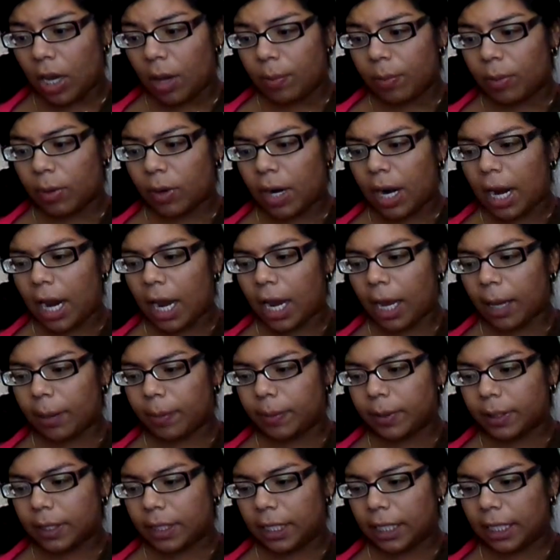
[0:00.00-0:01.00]

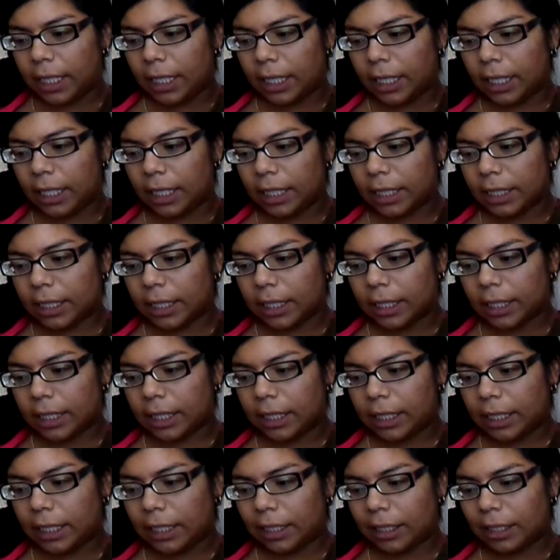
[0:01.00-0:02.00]
Perhaps he
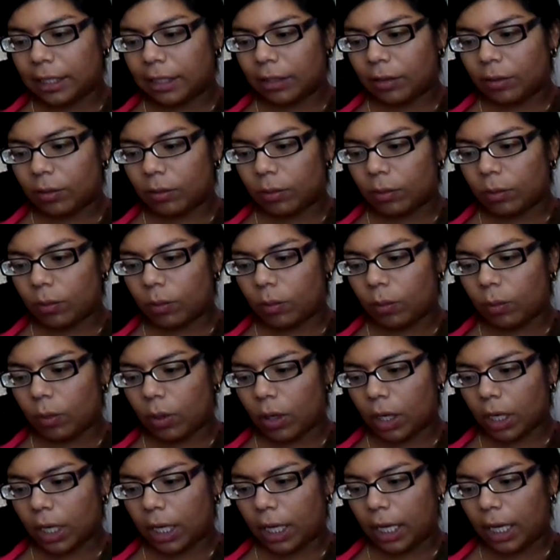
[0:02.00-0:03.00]
ceased
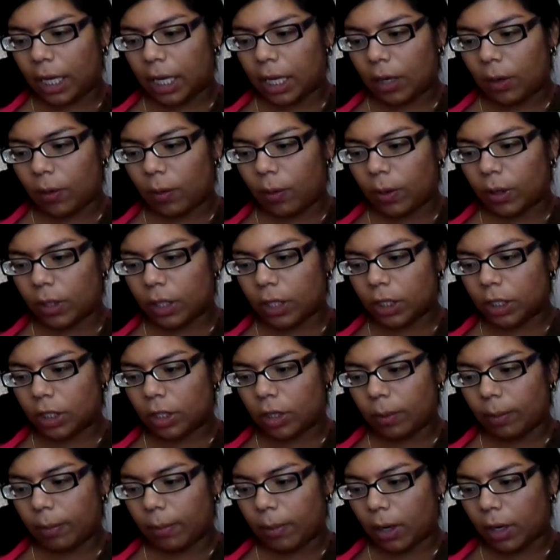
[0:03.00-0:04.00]
working in order
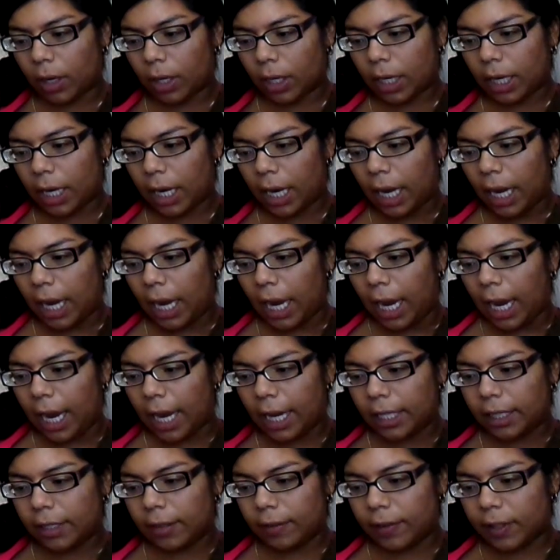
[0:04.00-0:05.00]
to mark
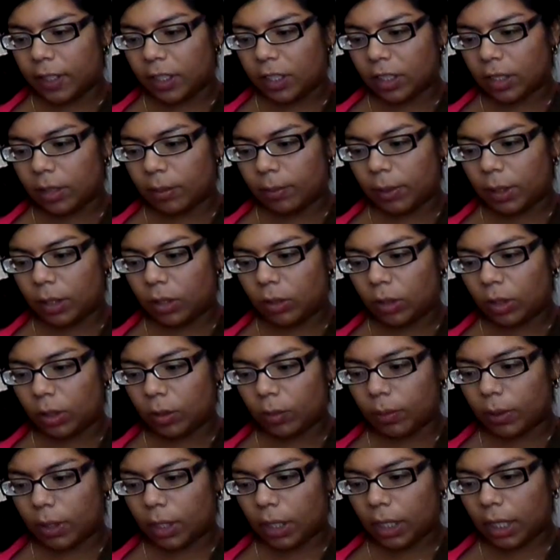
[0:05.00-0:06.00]
a division
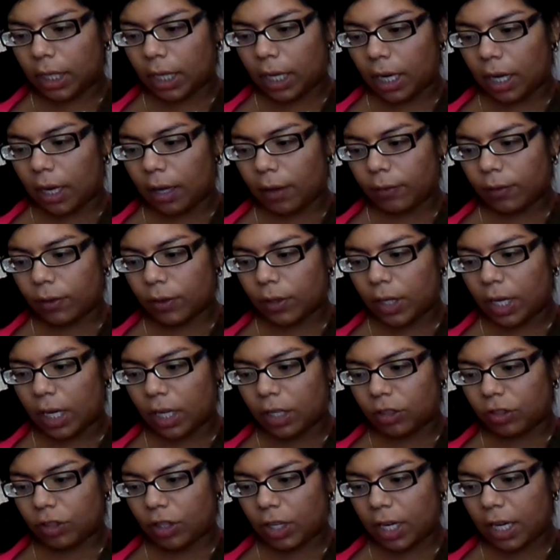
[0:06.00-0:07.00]
between work of
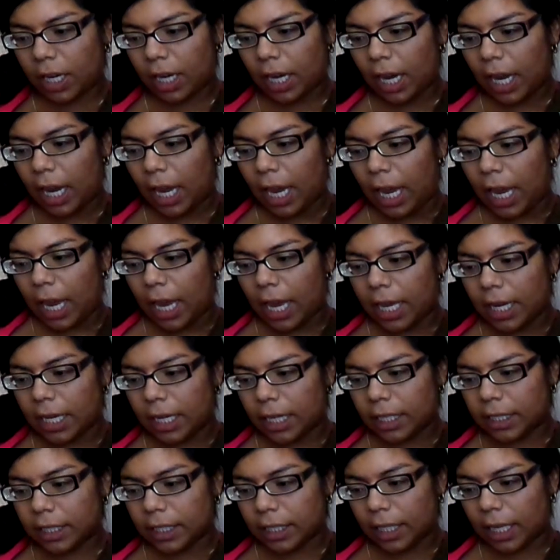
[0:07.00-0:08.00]
creation and
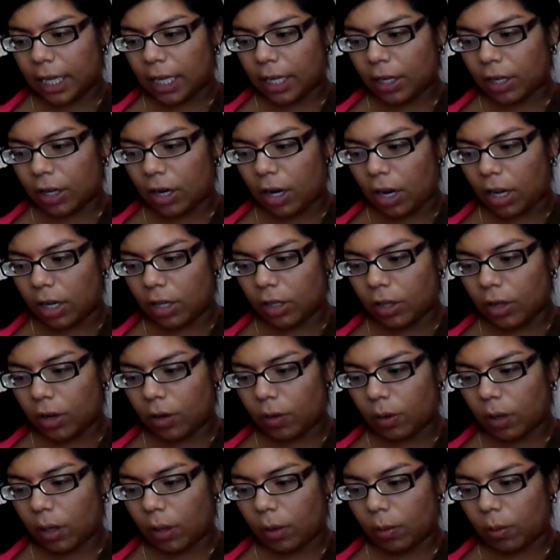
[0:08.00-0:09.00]
his later
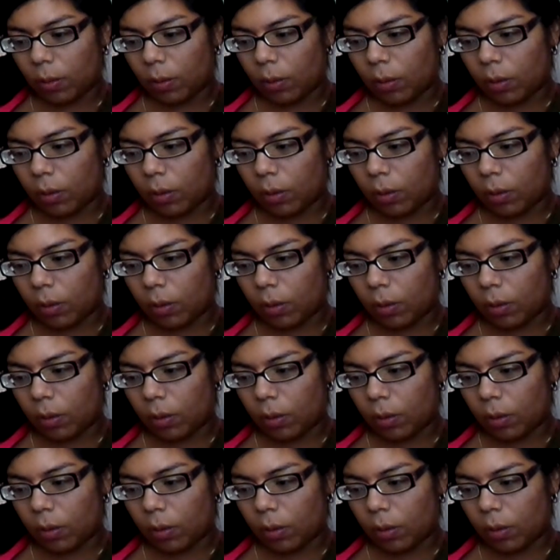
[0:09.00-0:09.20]
ongoing